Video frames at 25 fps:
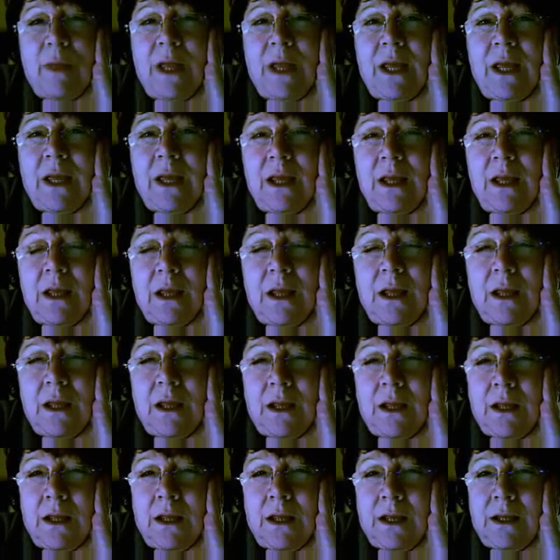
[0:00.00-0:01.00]
ME.
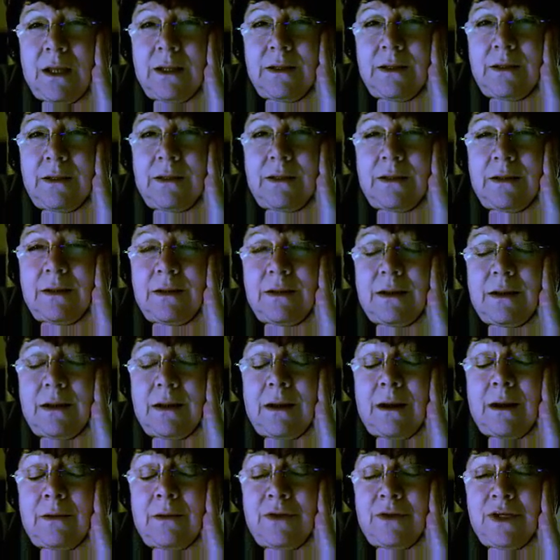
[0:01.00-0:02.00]
And
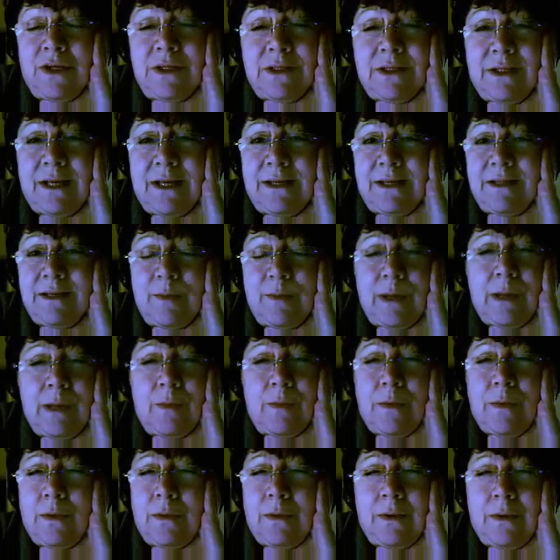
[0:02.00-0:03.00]
I would just say to
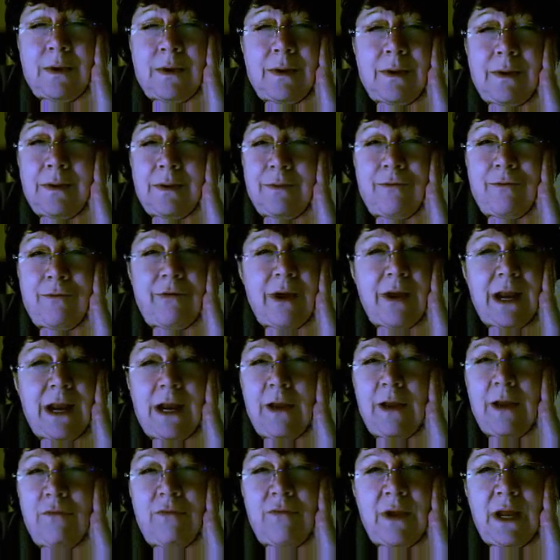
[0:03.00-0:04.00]
people,
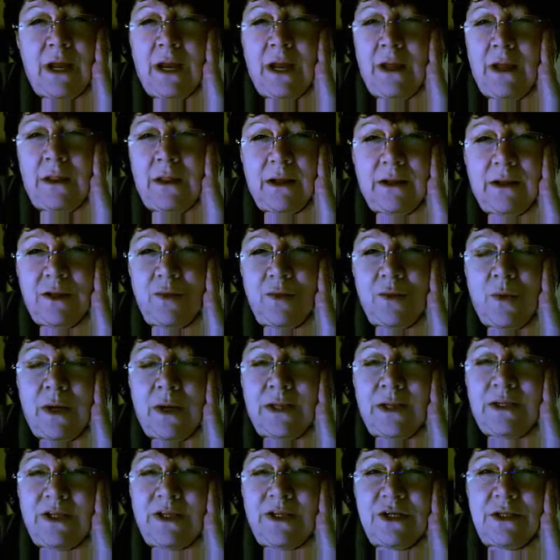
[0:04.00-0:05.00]
really, really think
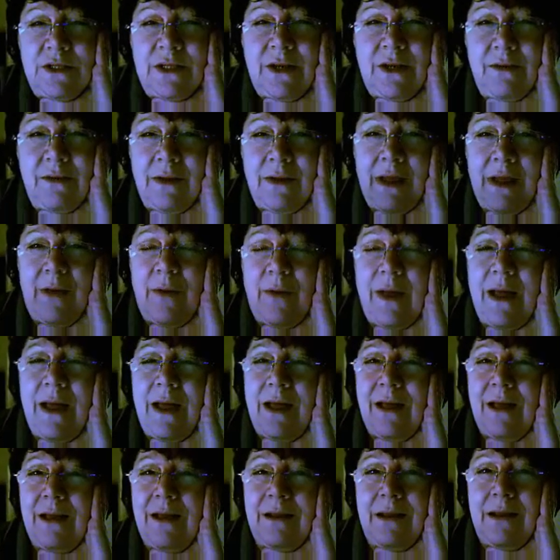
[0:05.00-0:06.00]
twice, just don't go
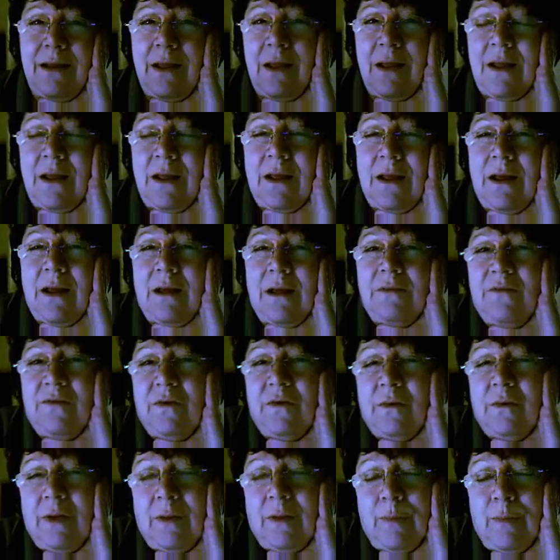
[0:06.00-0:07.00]
ahead and
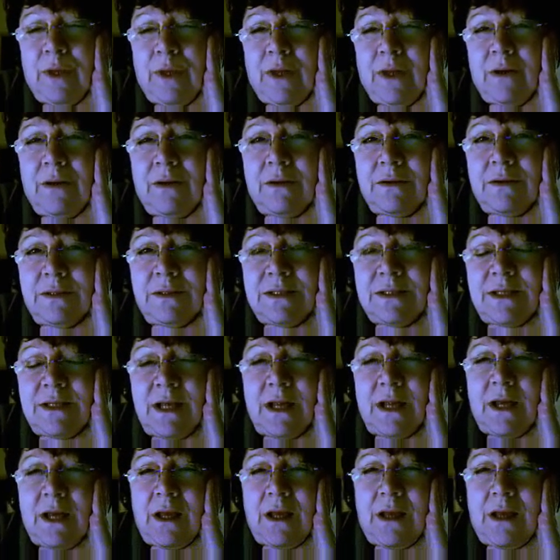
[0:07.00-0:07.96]
do it, because